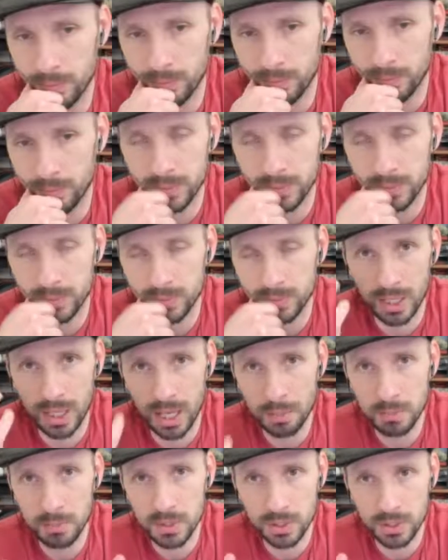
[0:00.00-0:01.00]
So the
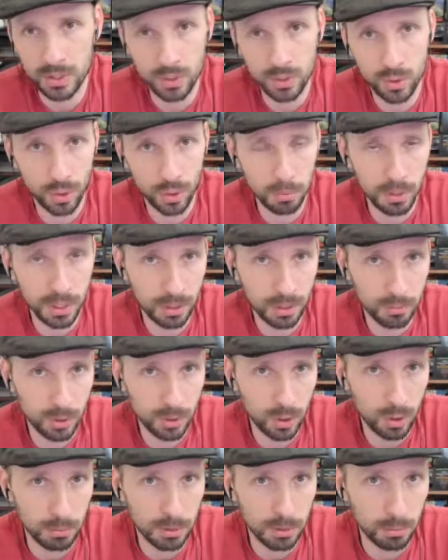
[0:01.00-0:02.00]
game is Detroit Become
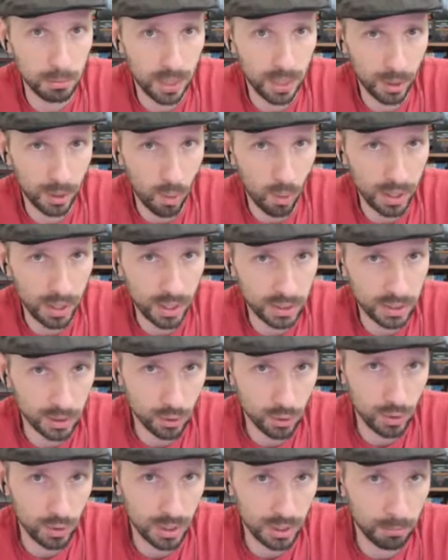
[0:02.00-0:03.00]
Human by Quantic
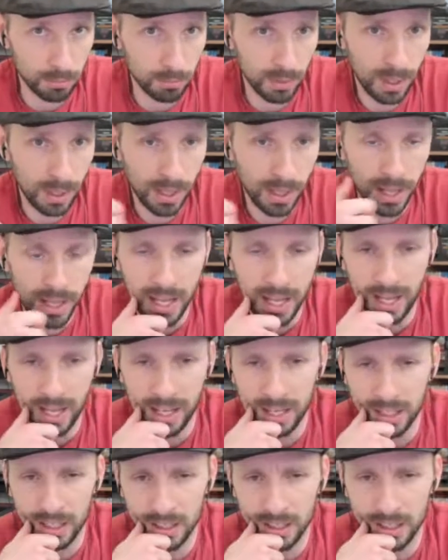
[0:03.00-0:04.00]
Dream,
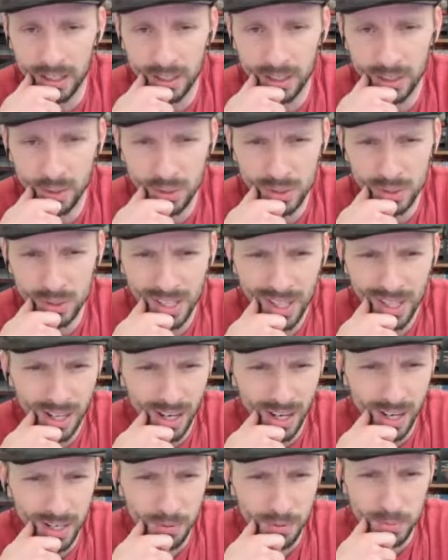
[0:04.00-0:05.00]
and there's a lot of
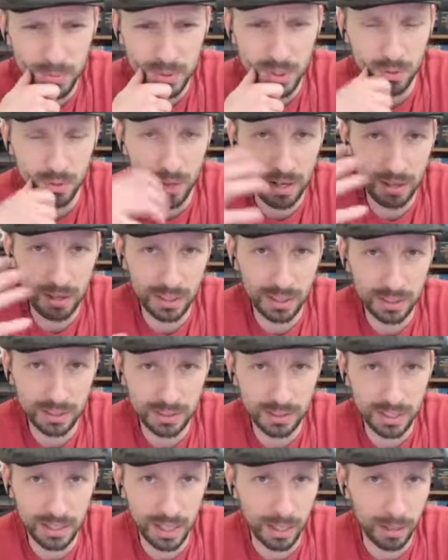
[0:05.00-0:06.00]
hype surrounding
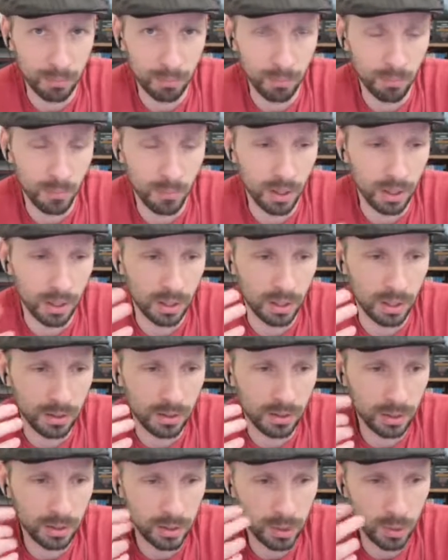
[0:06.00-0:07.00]
this game.
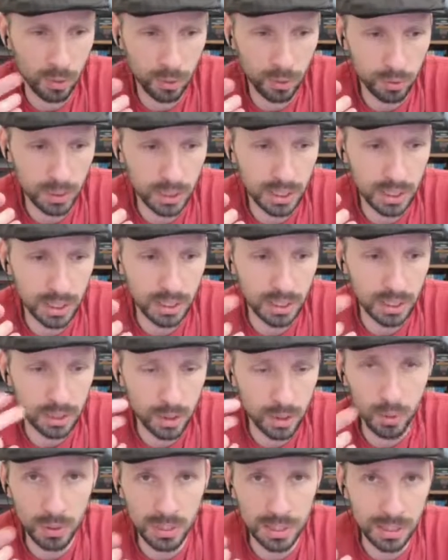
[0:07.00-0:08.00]
Two
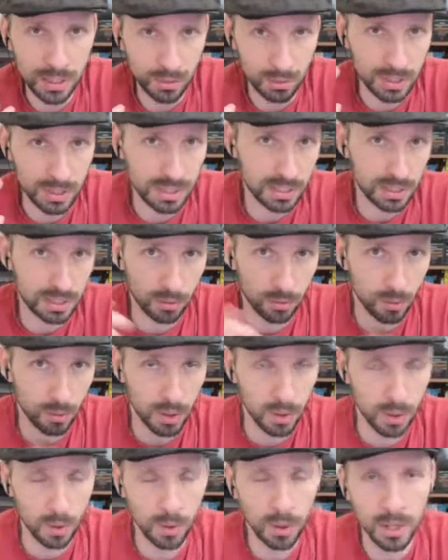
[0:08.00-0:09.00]
E3s in a
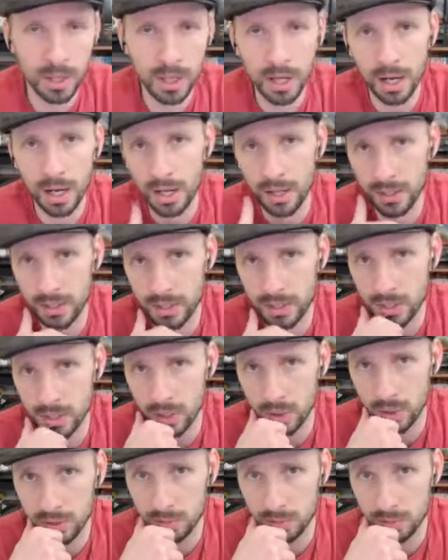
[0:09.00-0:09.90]
row. They showed some